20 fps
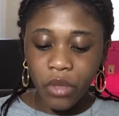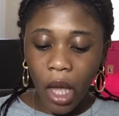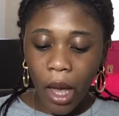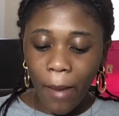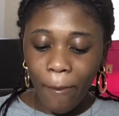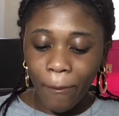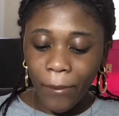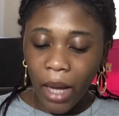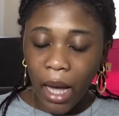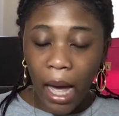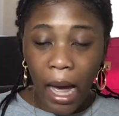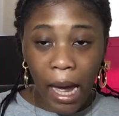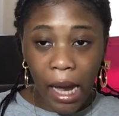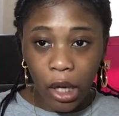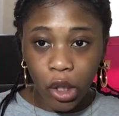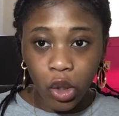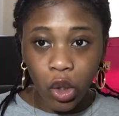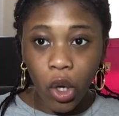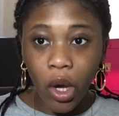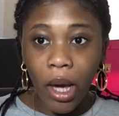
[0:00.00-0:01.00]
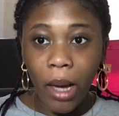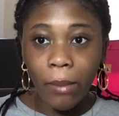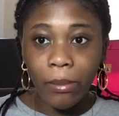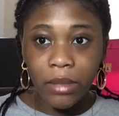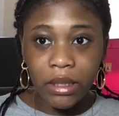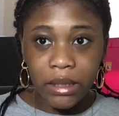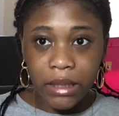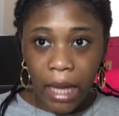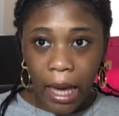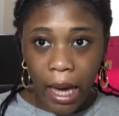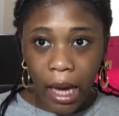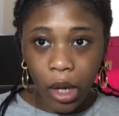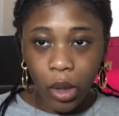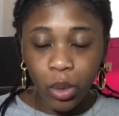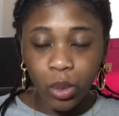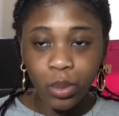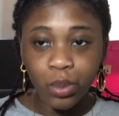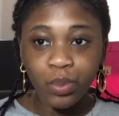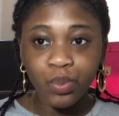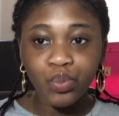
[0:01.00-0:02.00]
But I don't know how I'm gonna sound.
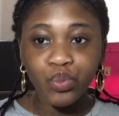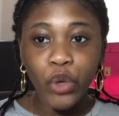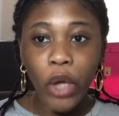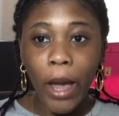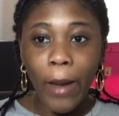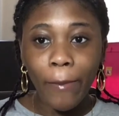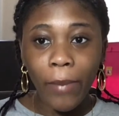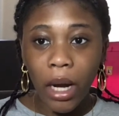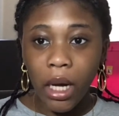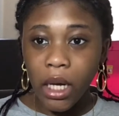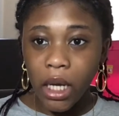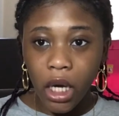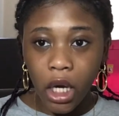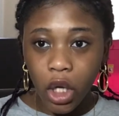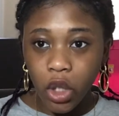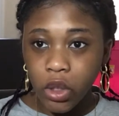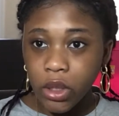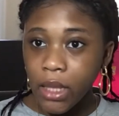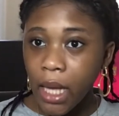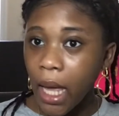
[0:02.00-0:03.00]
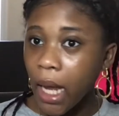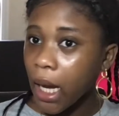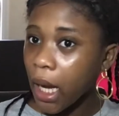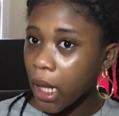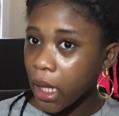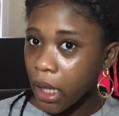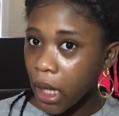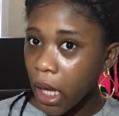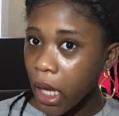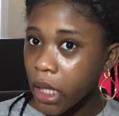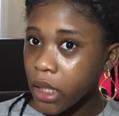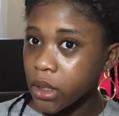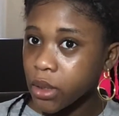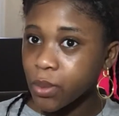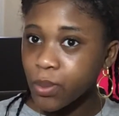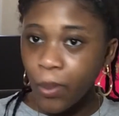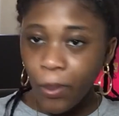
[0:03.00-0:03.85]
I'm probably gonna sound like this.